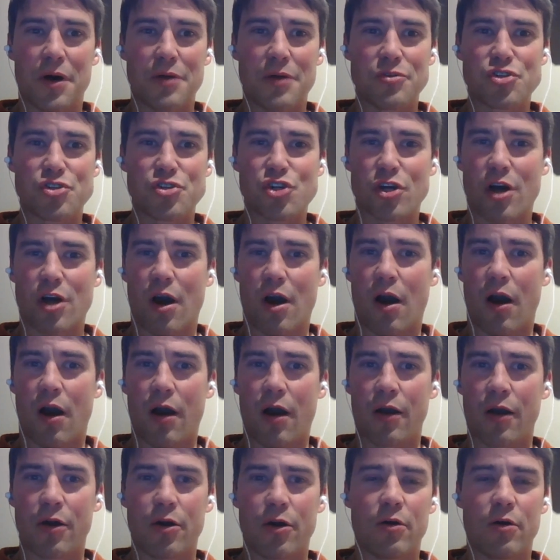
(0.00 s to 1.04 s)

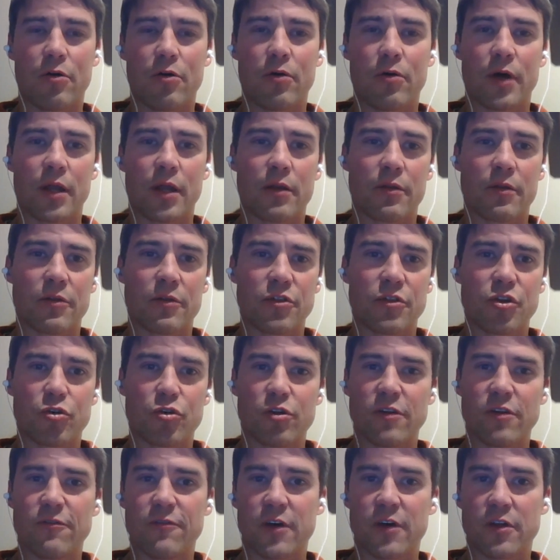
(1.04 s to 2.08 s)
Chicago and
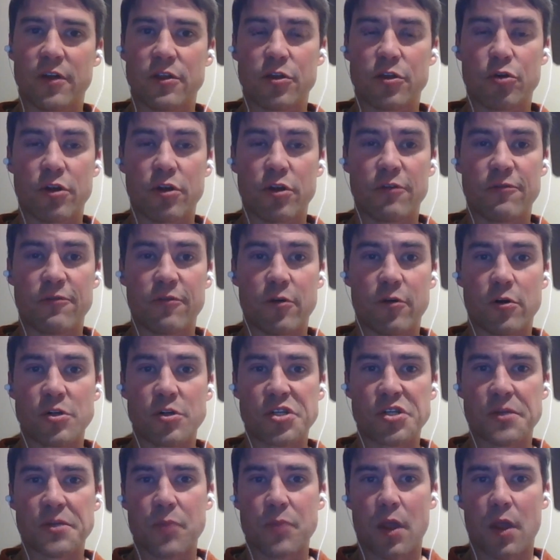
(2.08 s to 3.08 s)
35th, 31st